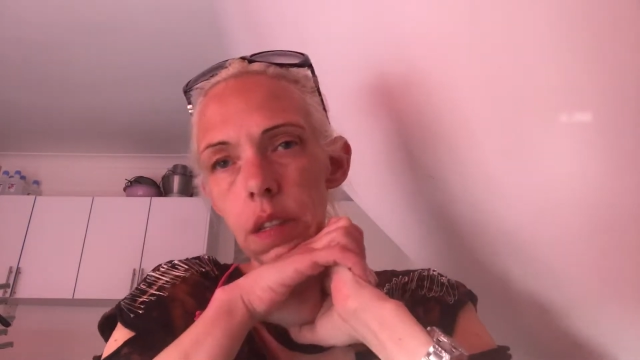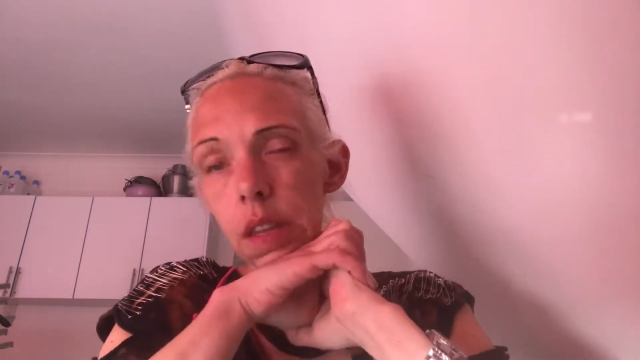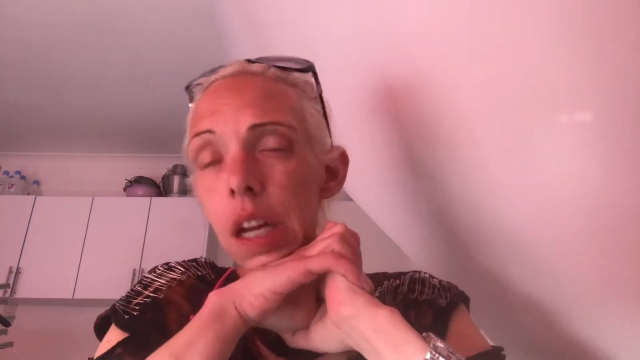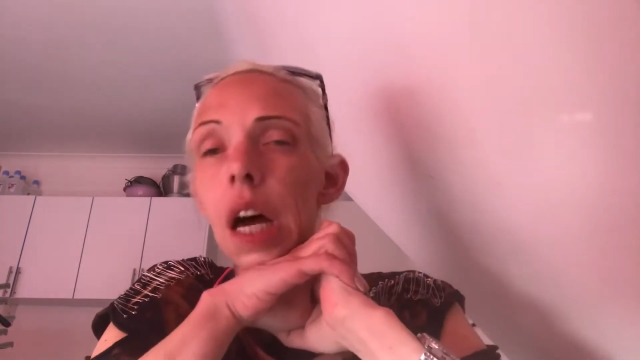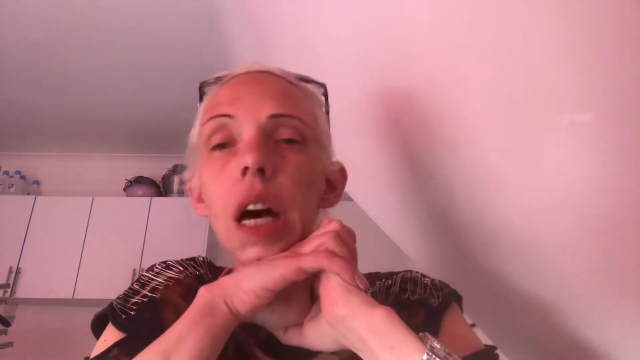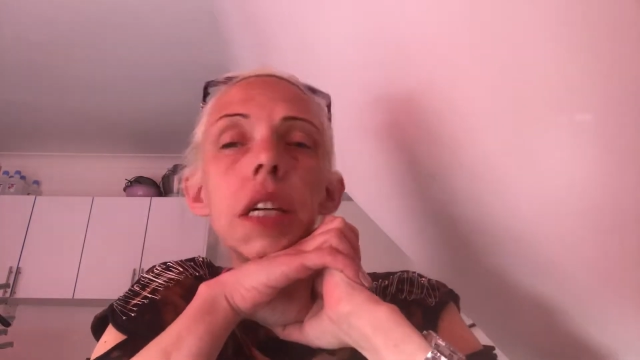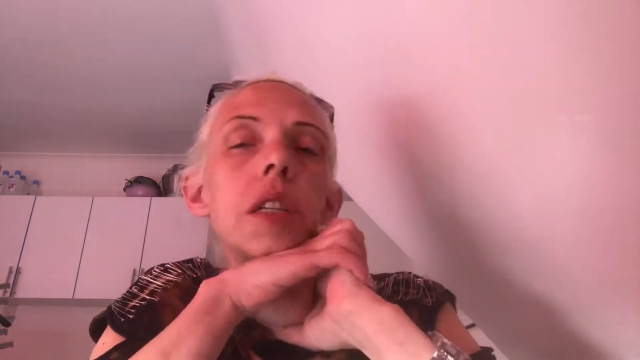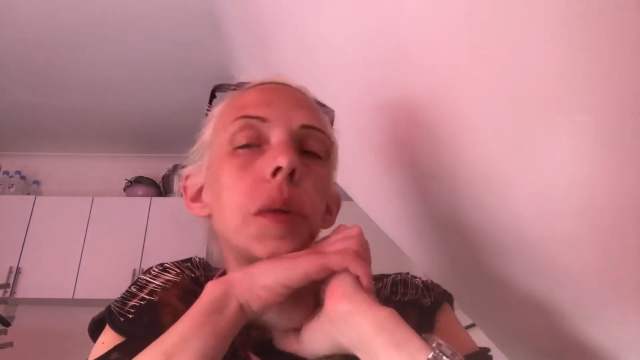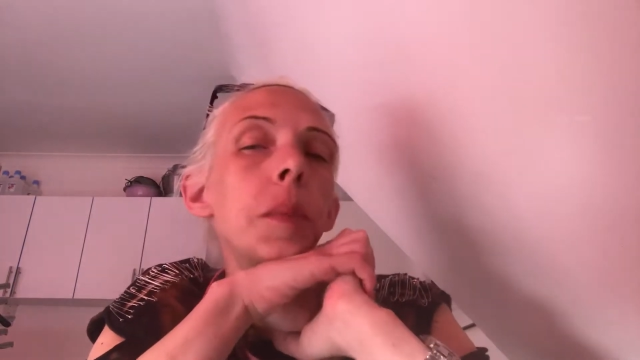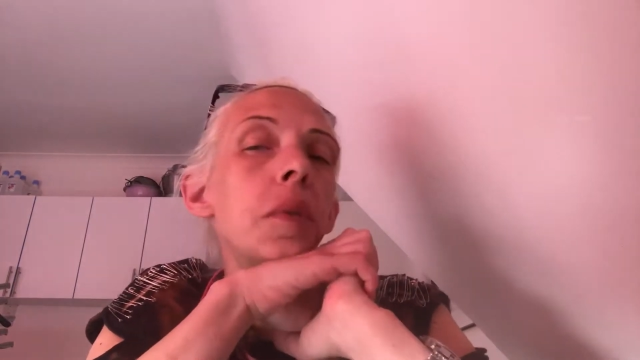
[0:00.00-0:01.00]
that I
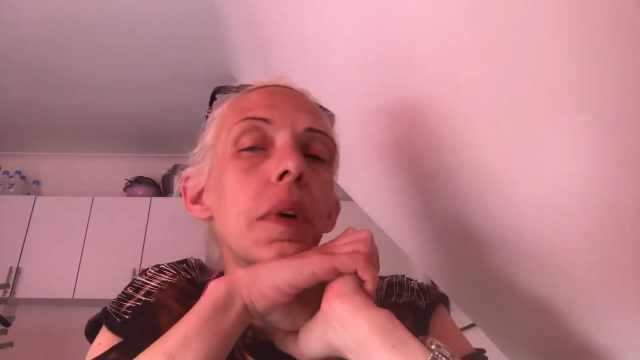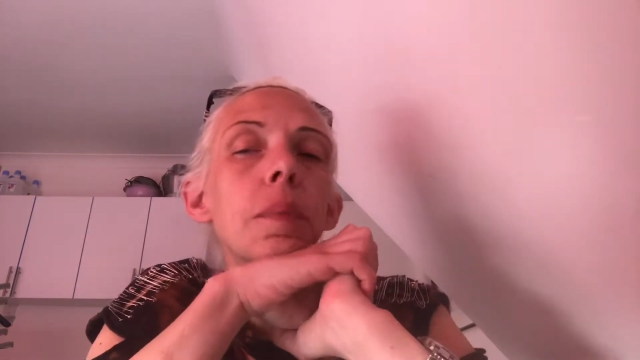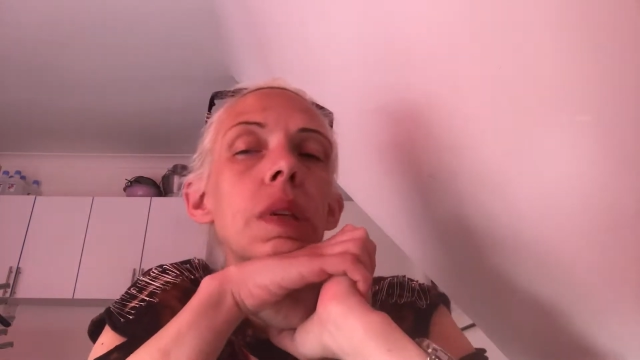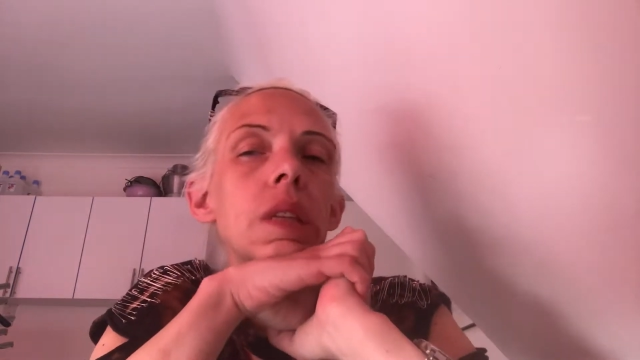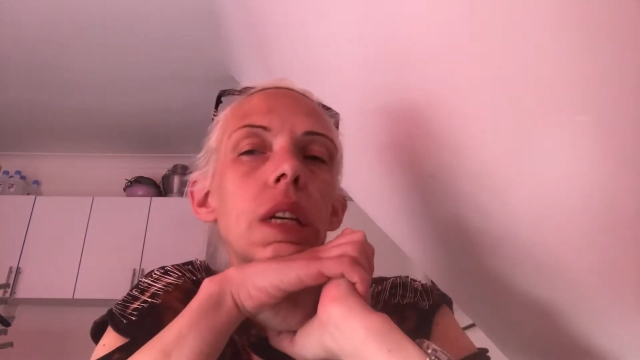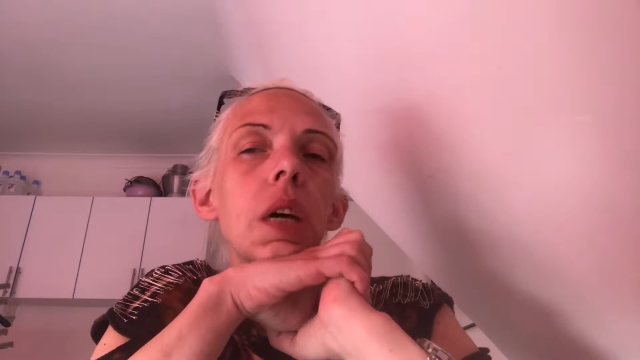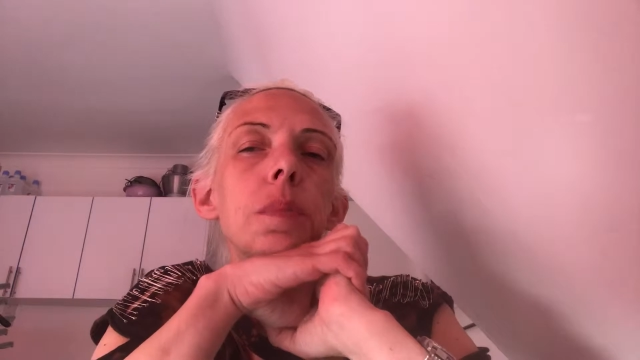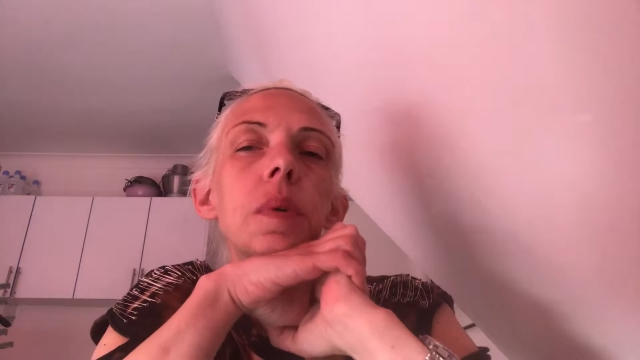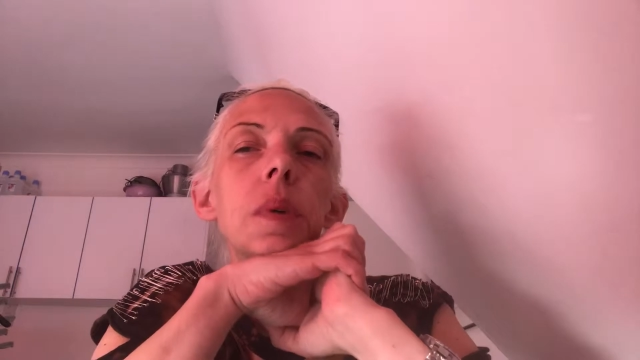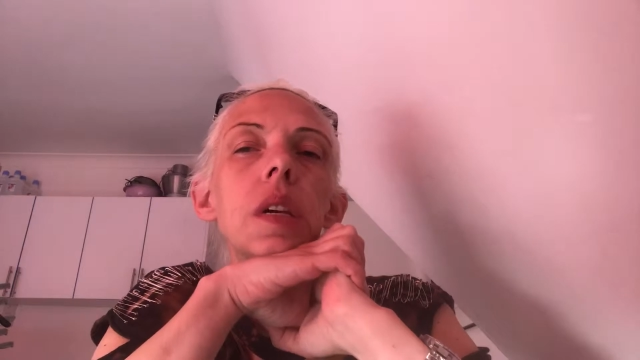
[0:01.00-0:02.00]
get to move up a
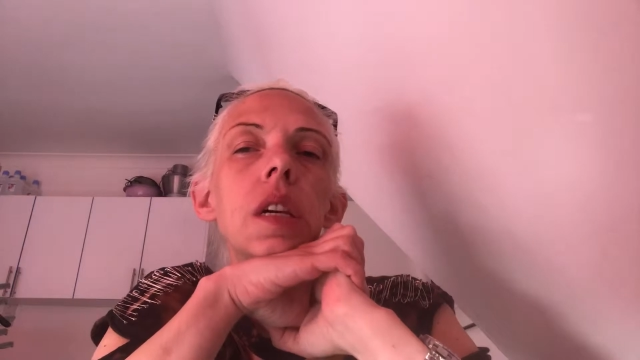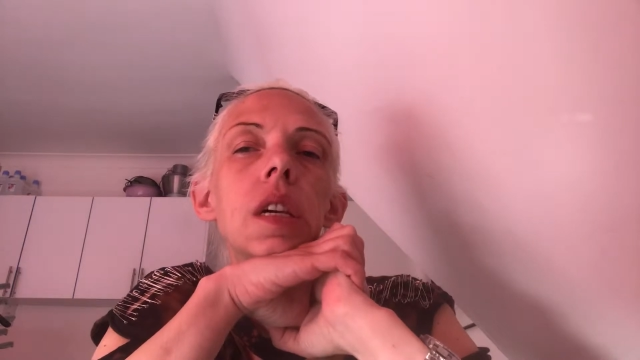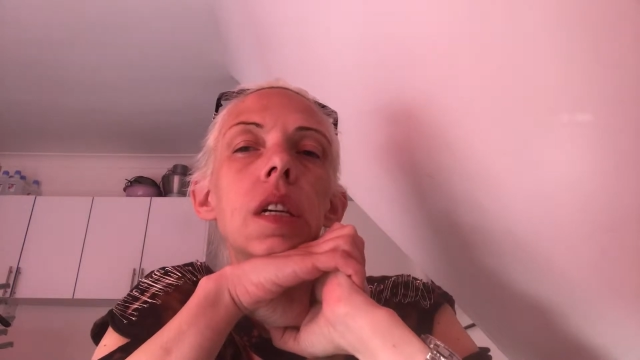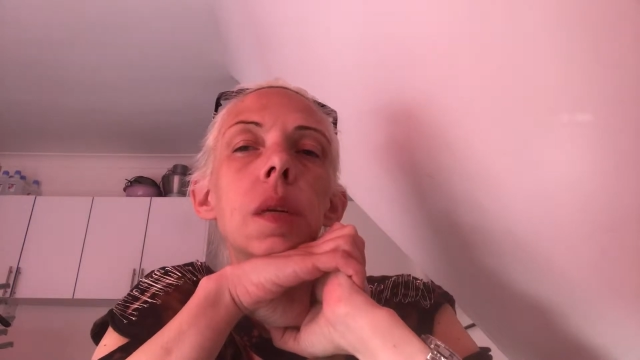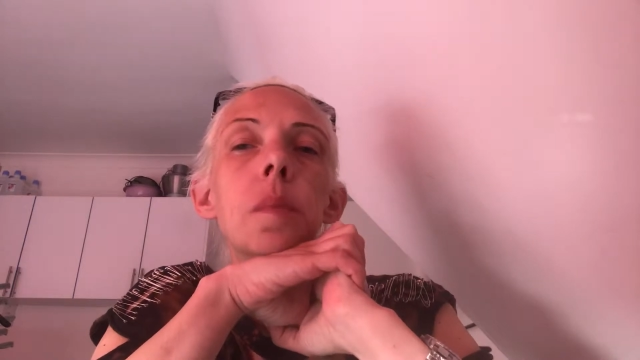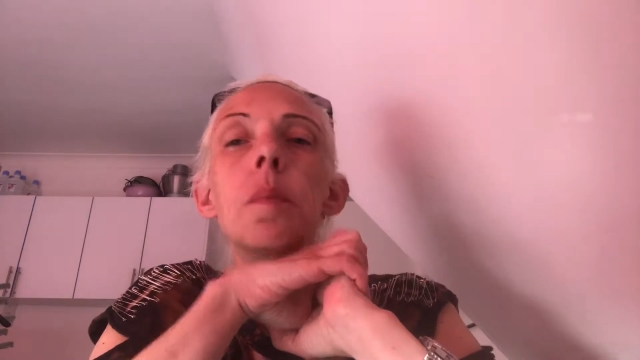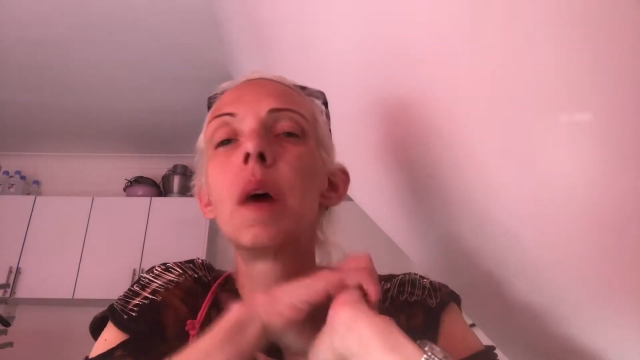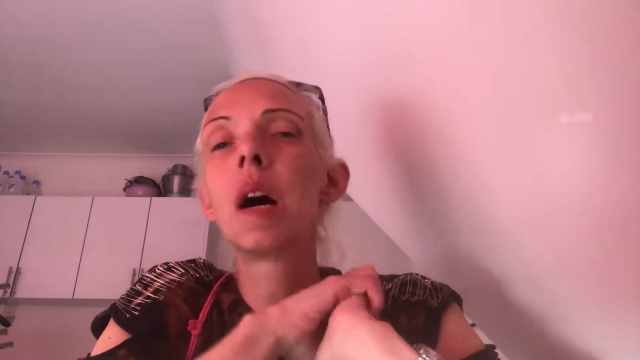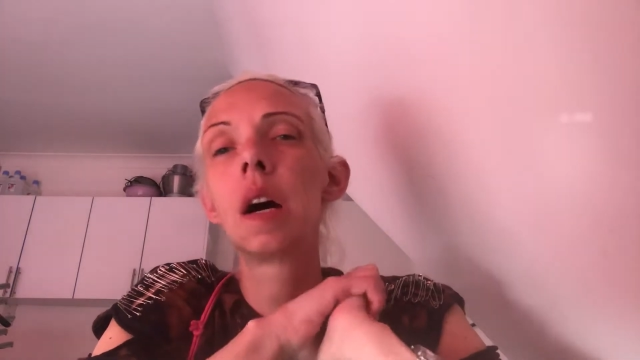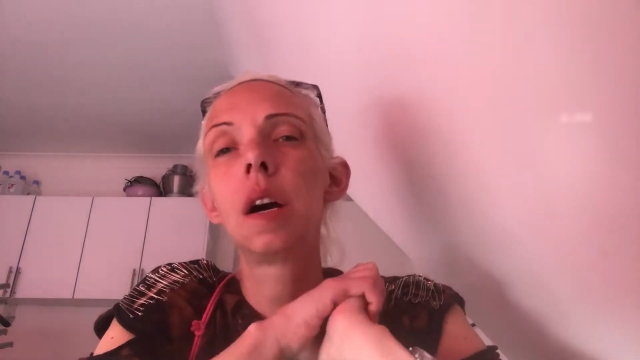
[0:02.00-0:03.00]
step in
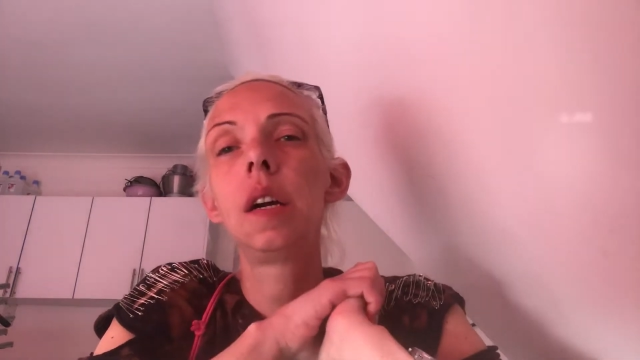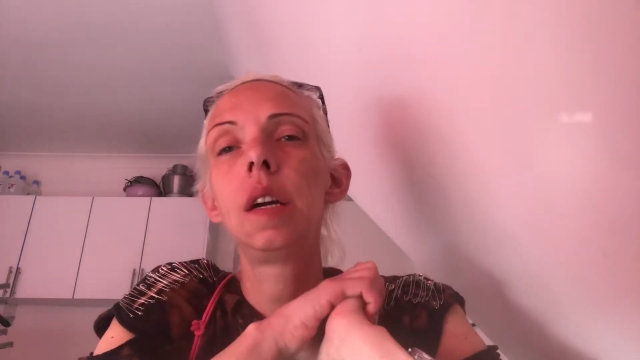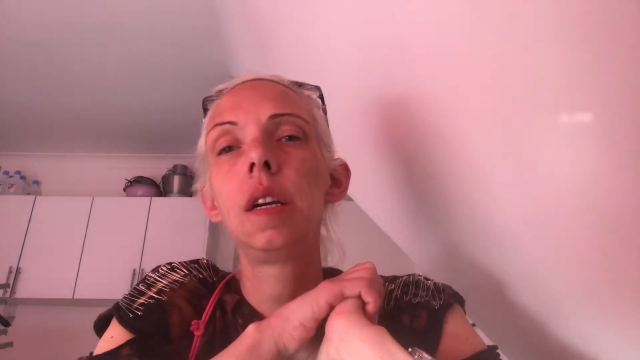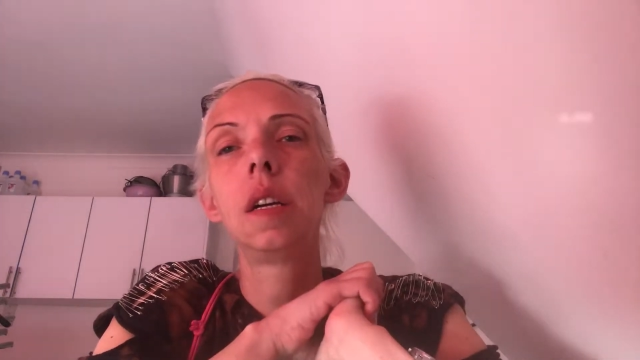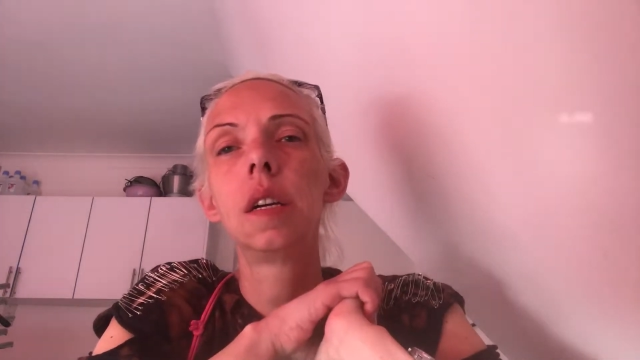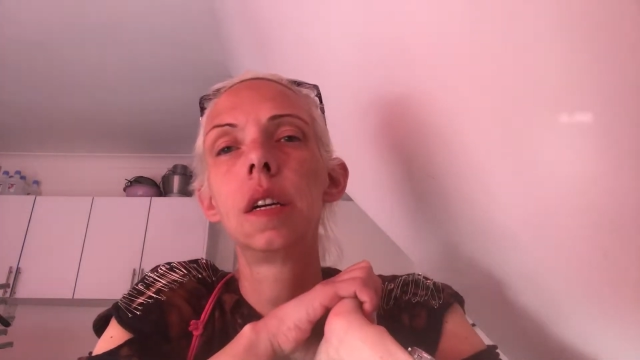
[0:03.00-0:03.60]
my